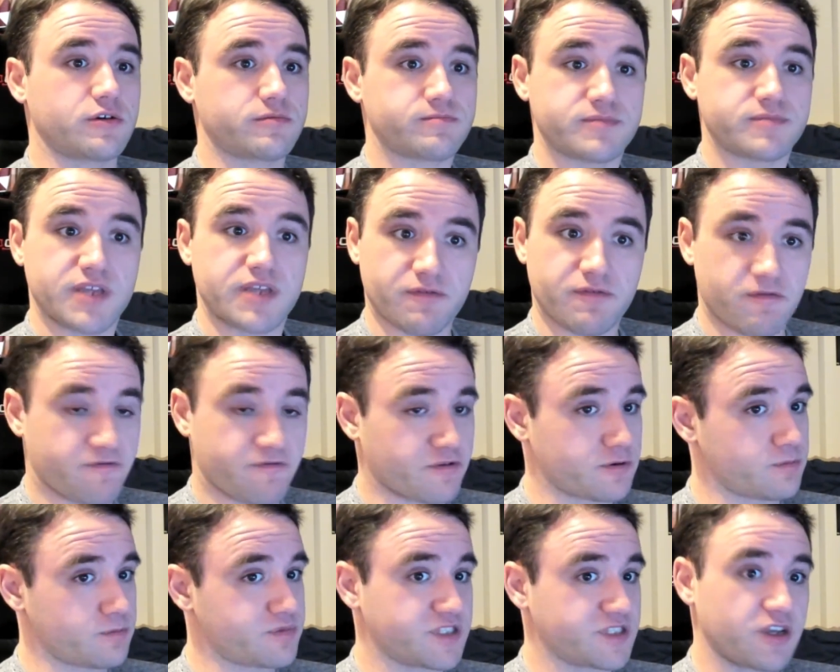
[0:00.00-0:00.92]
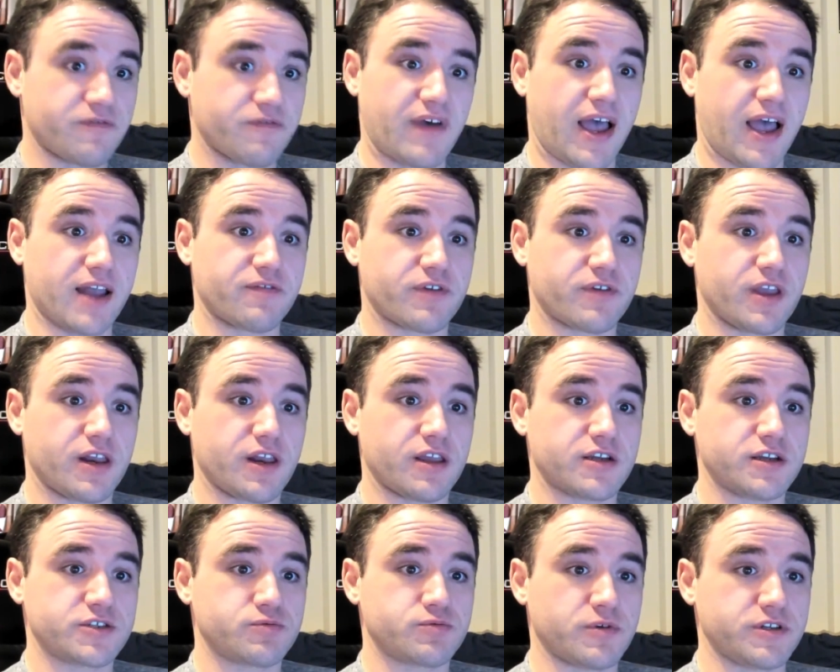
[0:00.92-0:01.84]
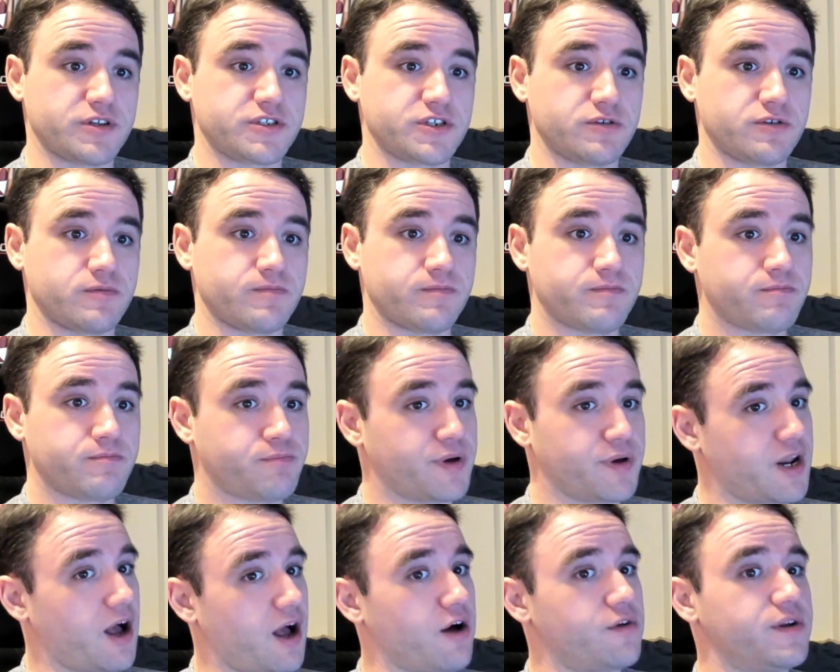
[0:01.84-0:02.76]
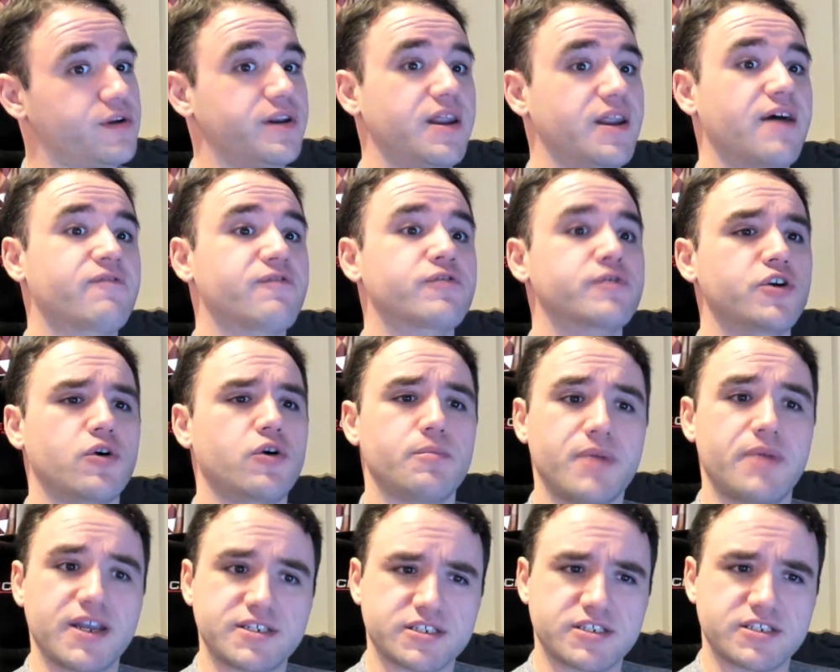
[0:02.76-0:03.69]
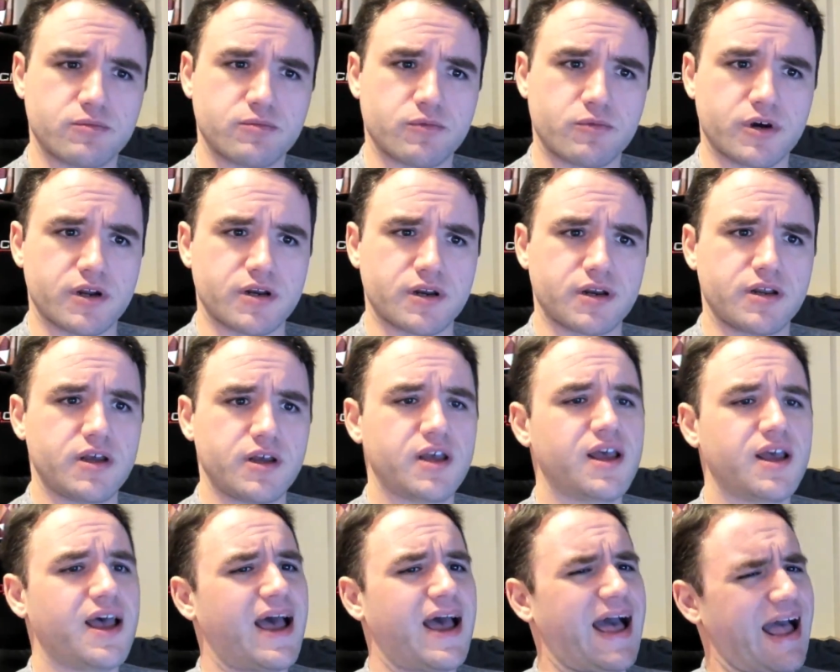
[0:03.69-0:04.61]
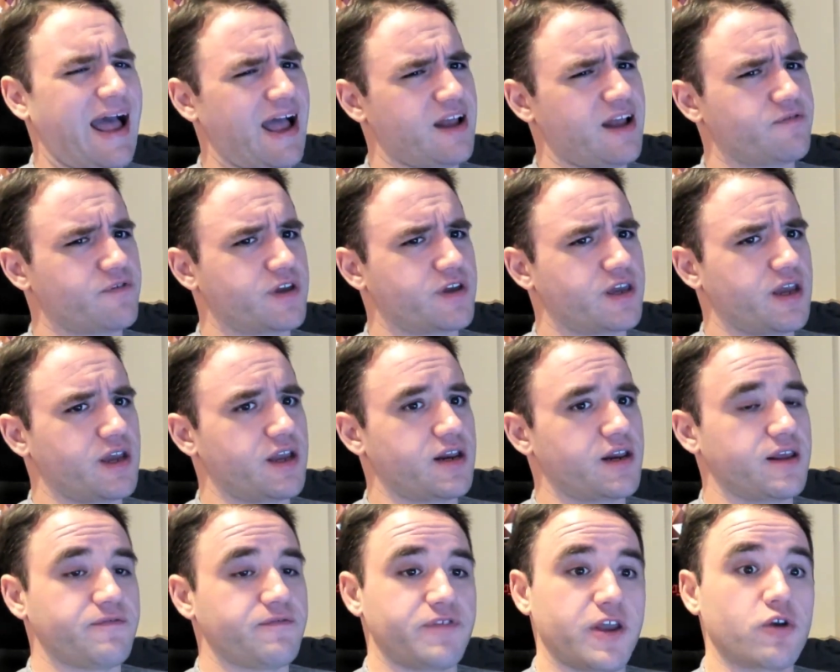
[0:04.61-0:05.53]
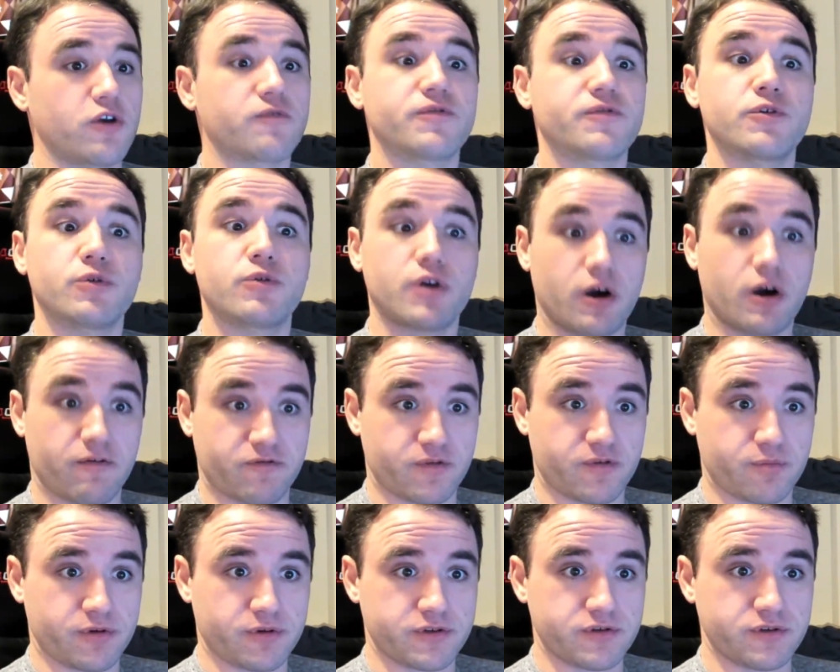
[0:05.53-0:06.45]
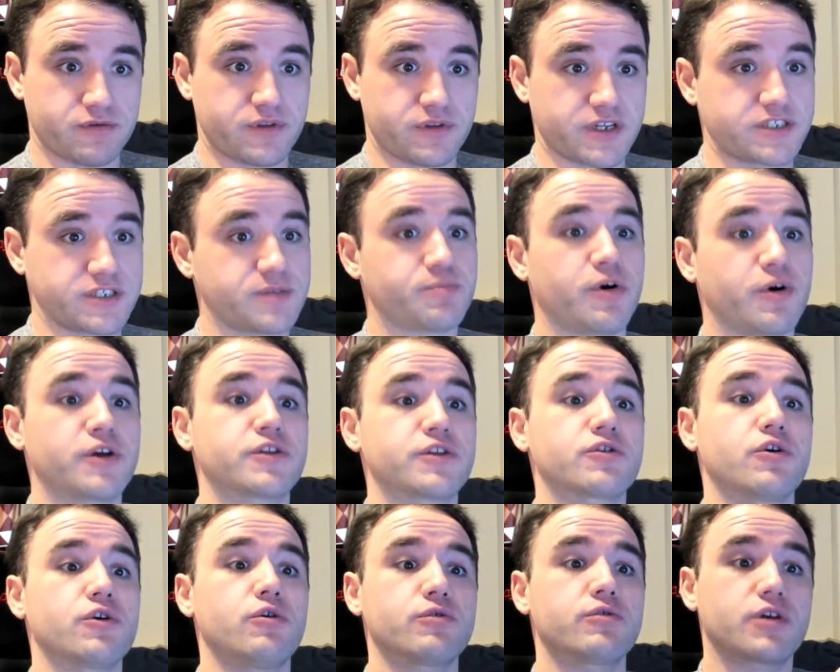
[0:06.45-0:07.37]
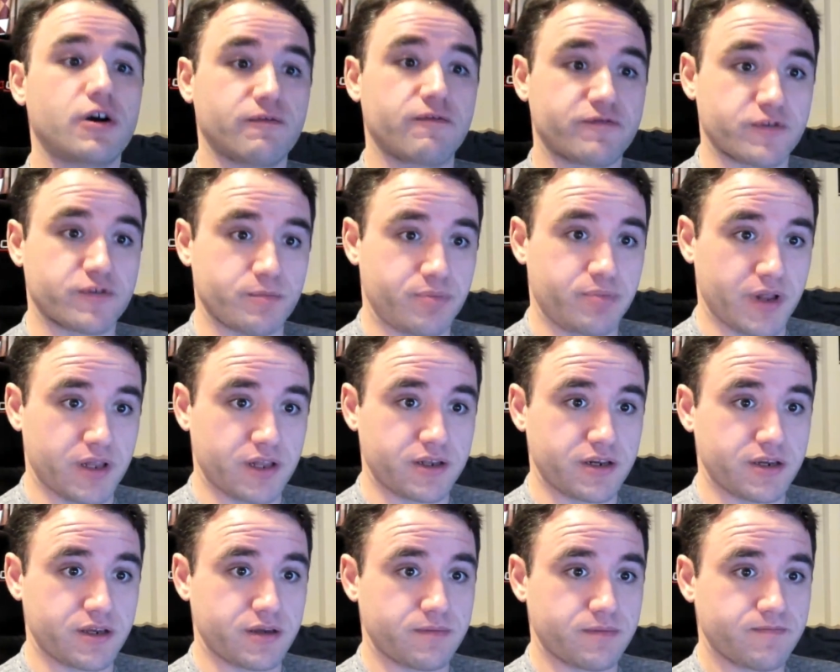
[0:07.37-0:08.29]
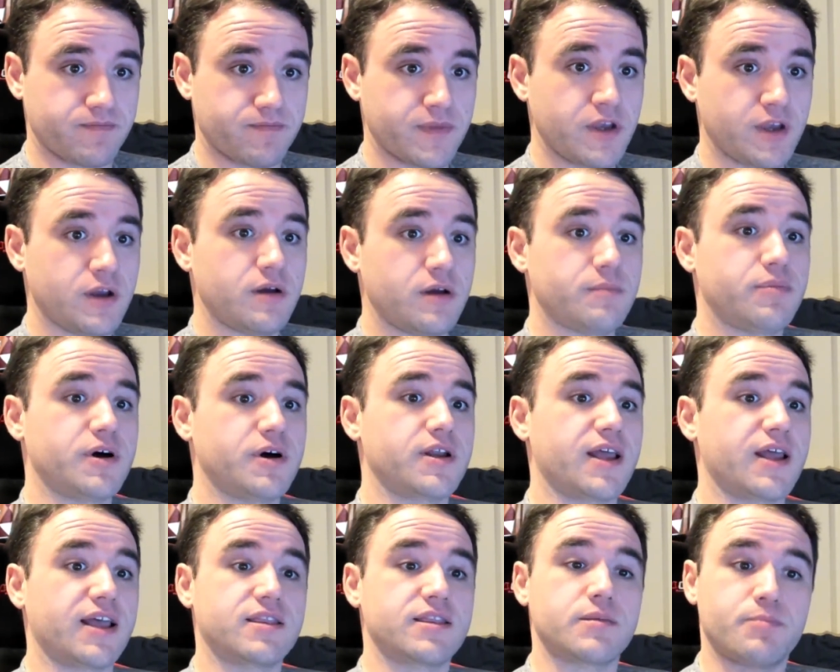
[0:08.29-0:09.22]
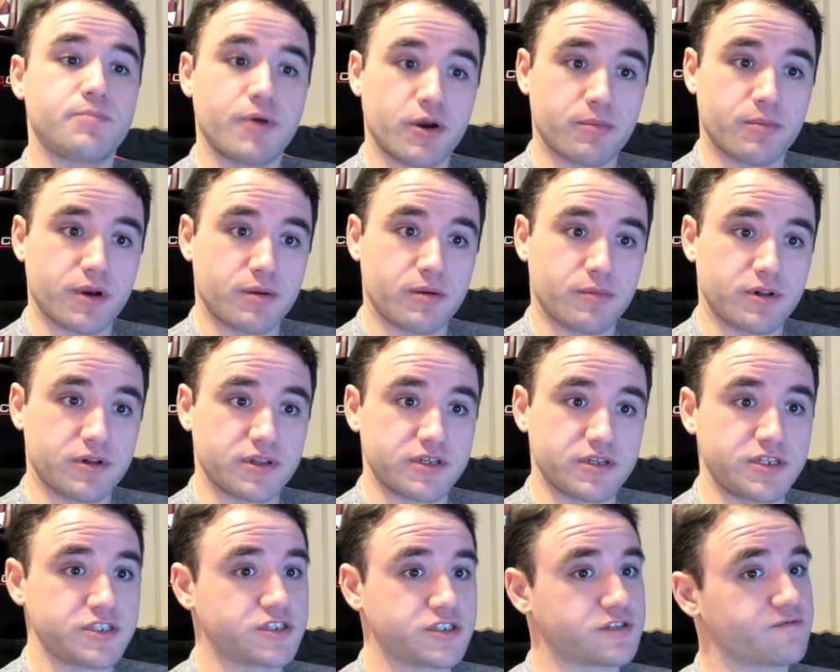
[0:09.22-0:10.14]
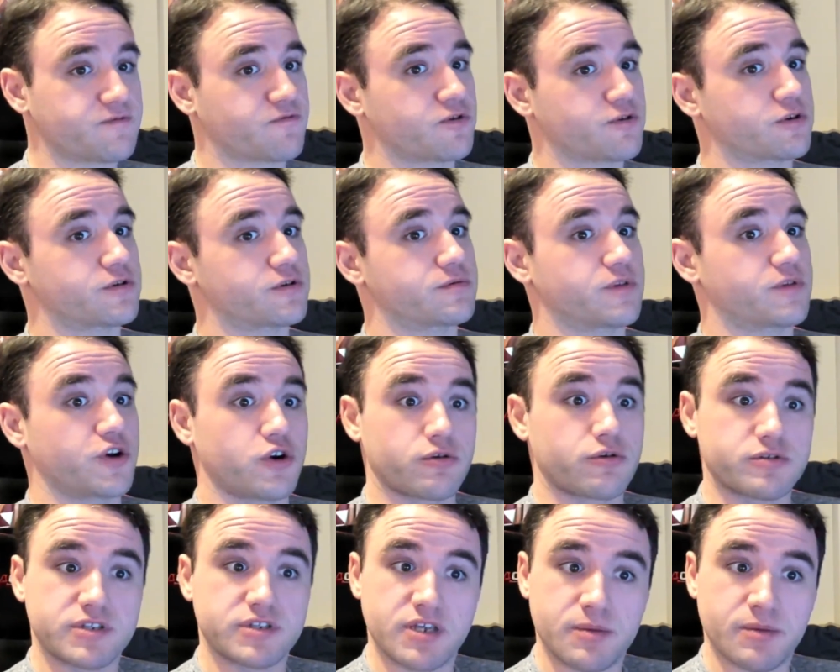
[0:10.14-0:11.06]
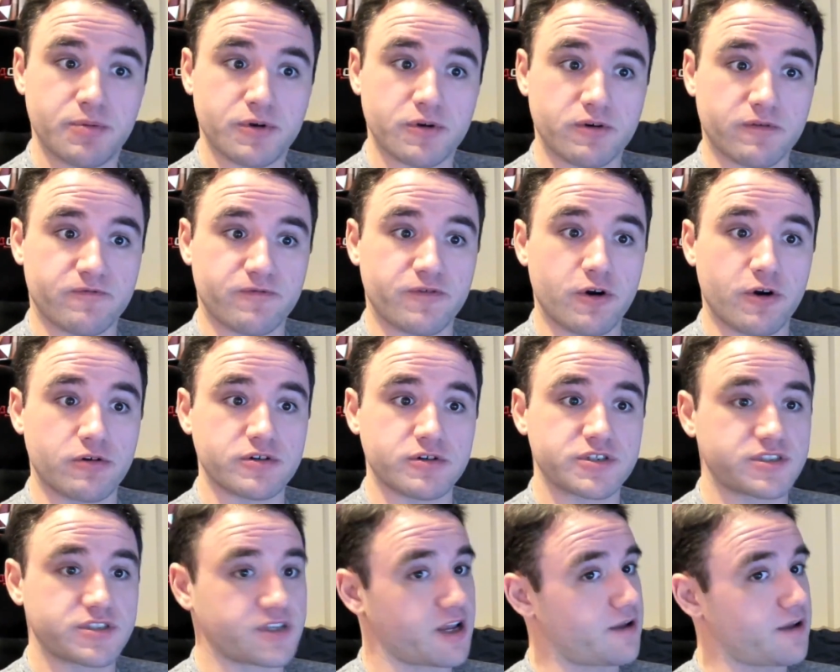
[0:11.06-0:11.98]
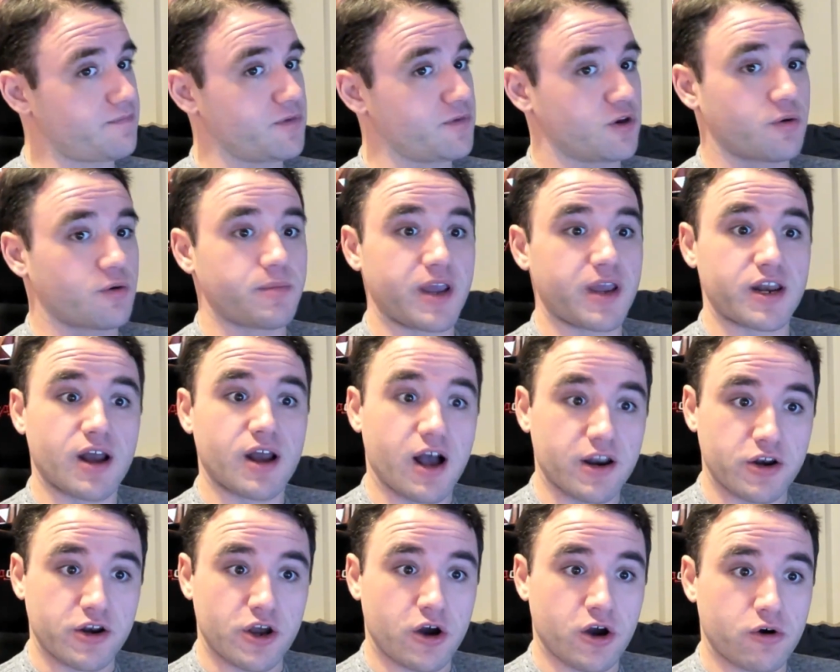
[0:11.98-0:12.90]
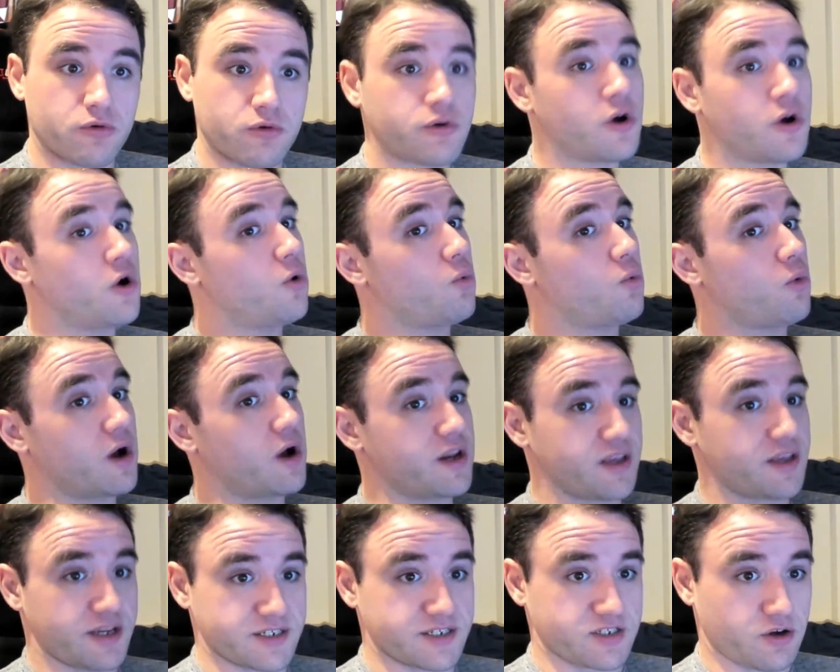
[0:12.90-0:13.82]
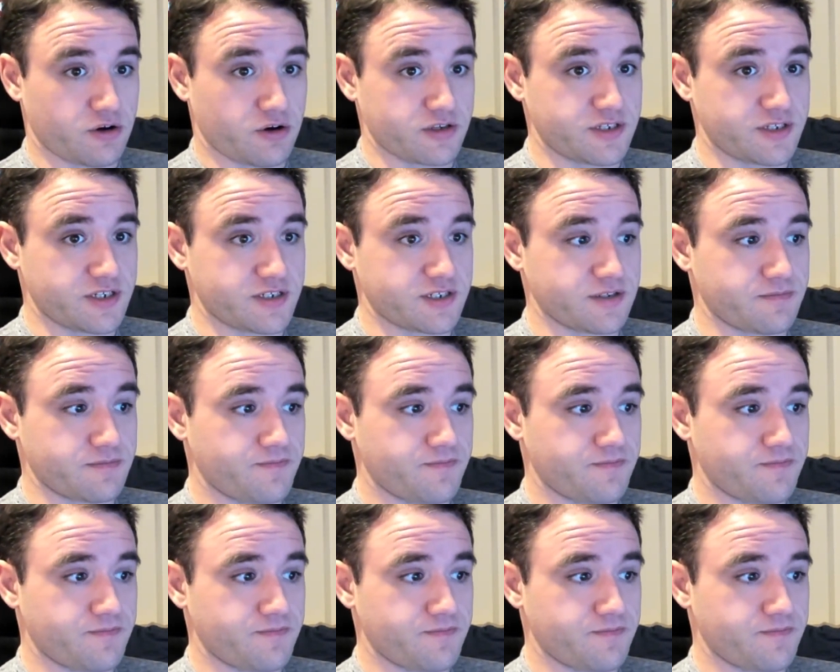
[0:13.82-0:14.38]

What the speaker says: even for self-advocating as well too. But I'll never make someone advocate if they don't feel comfortable to. That's upon their own comfortability. But at the bare minimum least, for the neurotypical folks that may not know, what is autism?